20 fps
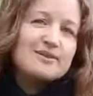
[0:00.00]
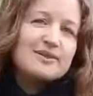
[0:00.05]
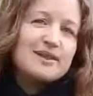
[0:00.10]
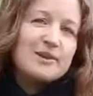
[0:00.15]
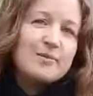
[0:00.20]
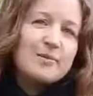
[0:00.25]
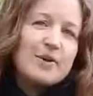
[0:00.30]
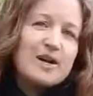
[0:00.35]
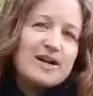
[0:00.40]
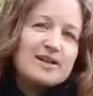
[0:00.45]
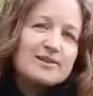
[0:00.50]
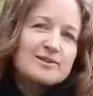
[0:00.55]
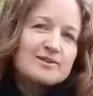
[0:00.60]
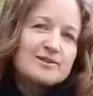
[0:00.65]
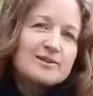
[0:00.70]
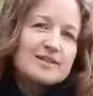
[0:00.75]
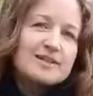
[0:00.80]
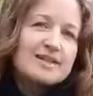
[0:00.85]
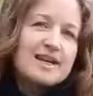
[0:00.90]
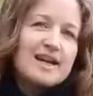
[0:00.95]
in
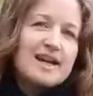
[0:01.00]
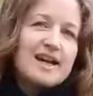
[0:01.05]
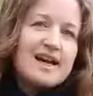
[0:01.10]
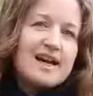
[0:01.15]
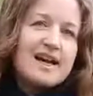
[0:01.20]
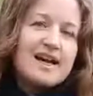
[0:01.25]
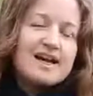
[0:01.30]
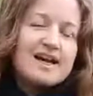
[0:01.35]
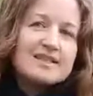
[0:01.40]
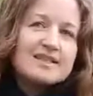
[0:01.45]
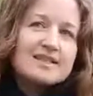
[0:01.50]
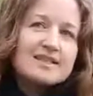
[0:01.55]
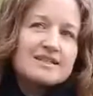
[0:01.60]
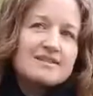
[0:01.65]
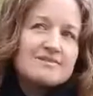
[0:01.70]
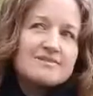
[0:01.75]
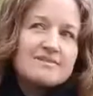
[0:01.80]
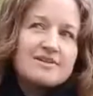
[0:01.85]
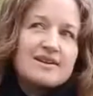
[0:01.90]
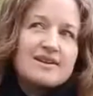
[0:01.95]
Wales
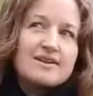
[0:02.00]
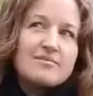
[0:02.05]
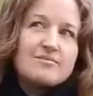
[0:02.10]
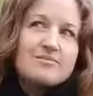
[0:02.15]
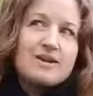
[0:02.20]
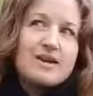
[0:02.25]
has a,